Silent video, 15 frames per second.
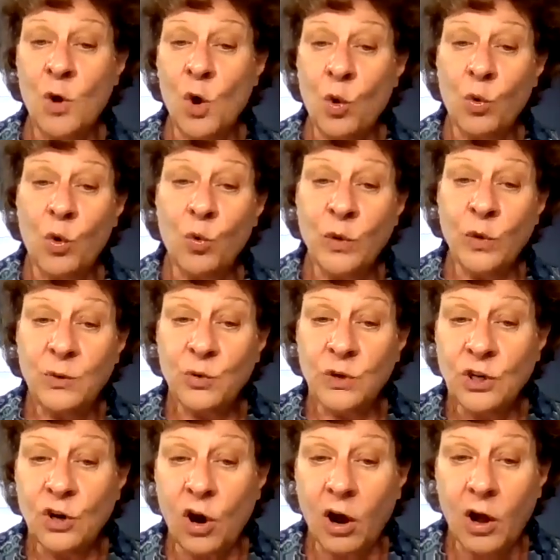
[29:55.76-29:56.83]
what we
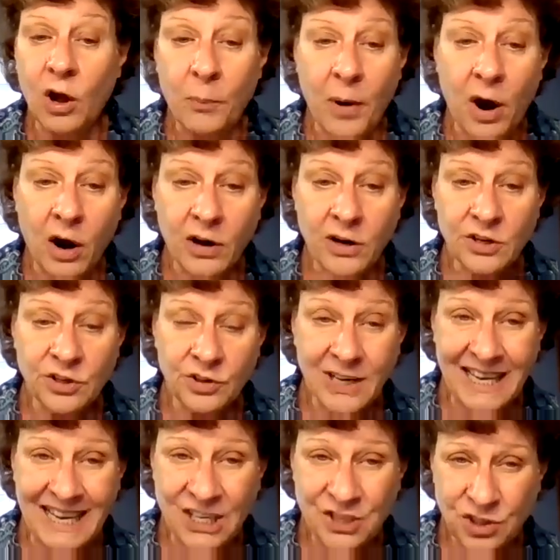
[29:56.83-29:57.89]
would call partner
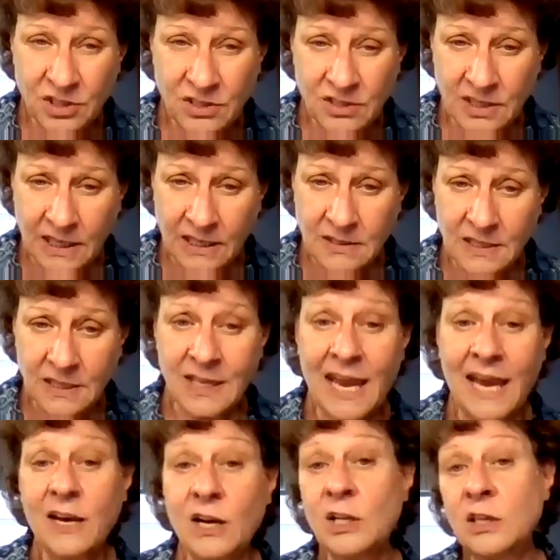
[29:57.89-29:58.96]
agencies, and
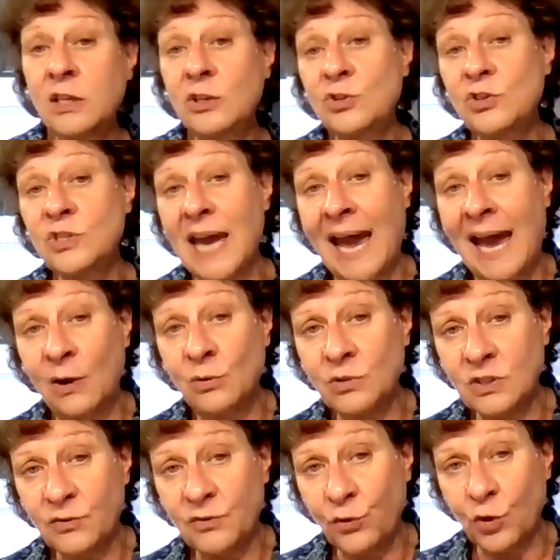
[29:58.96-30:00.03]
that includes out
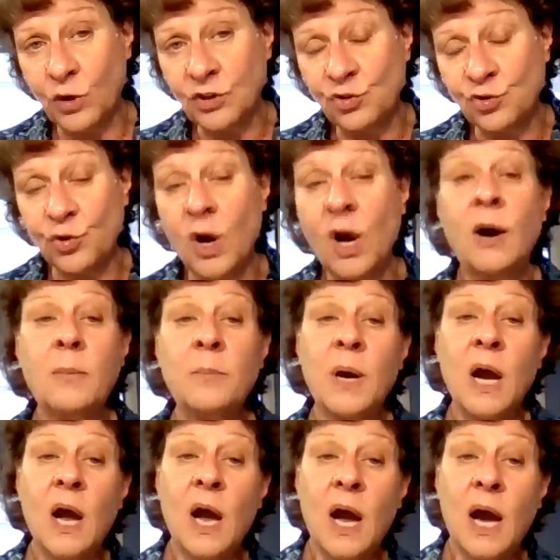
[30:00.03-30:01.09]
to Fort Drum,
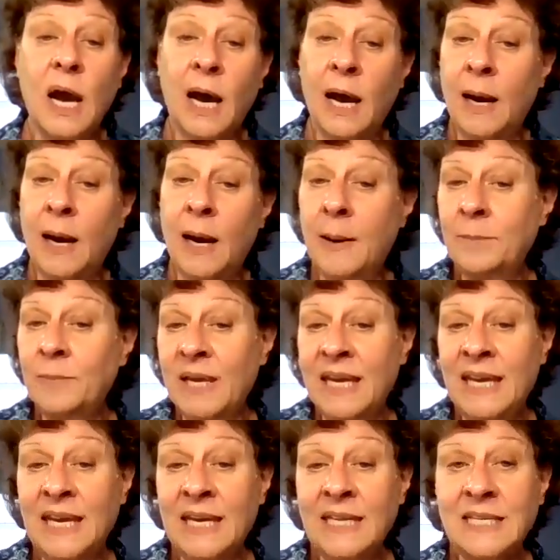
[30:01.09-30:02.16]

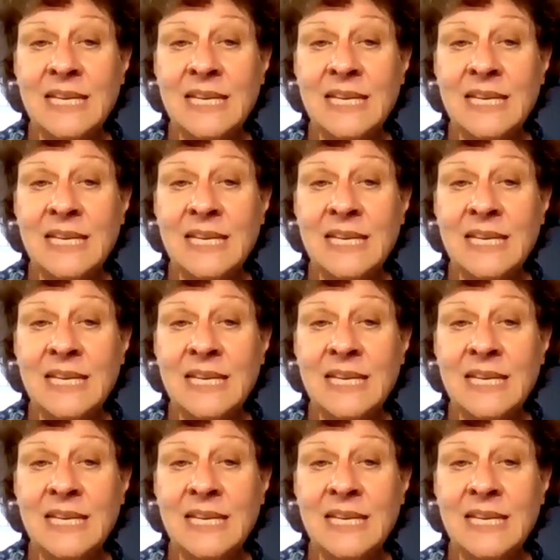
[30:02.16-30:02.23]
and